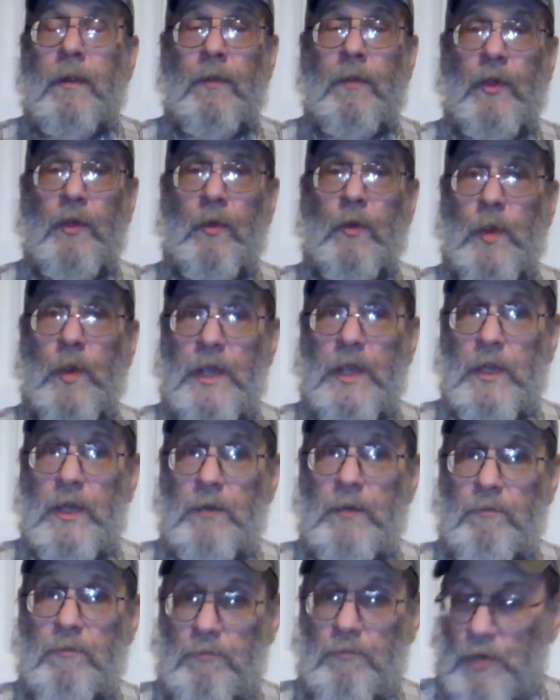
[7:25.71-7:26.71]
that we
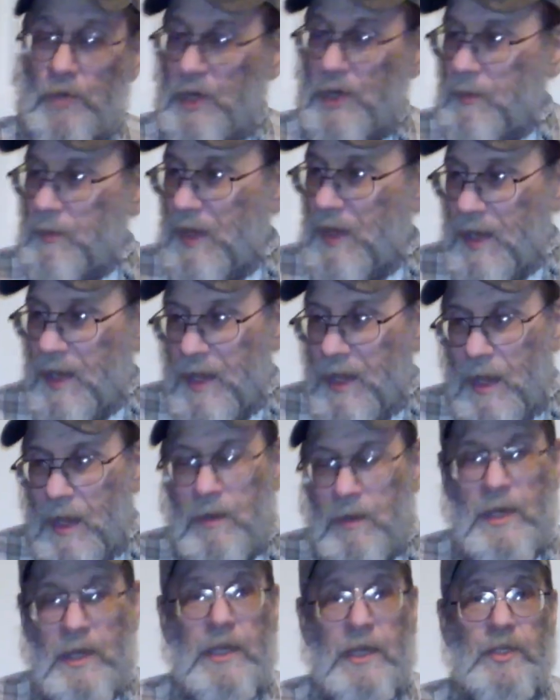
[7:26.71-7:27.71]
can bring back
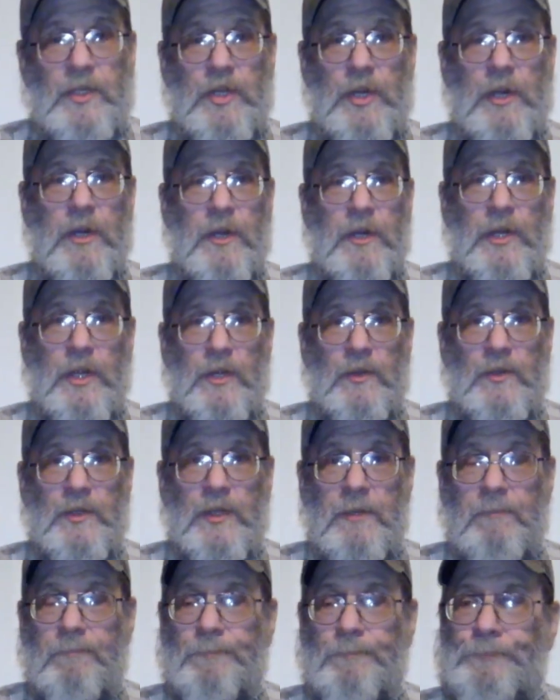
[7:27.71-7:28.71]
out next year and use
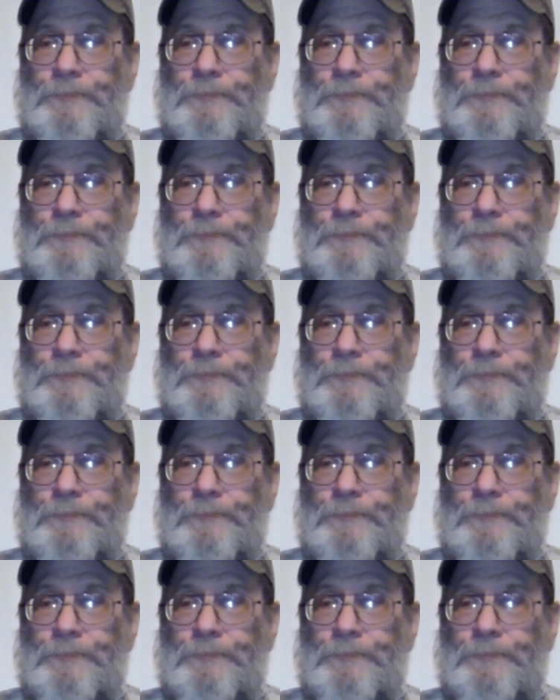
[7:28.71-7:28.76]
it